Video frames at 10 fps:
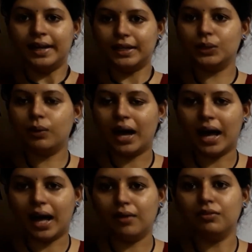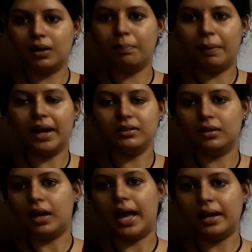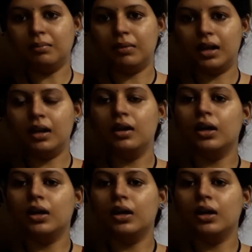do you have a pet animal?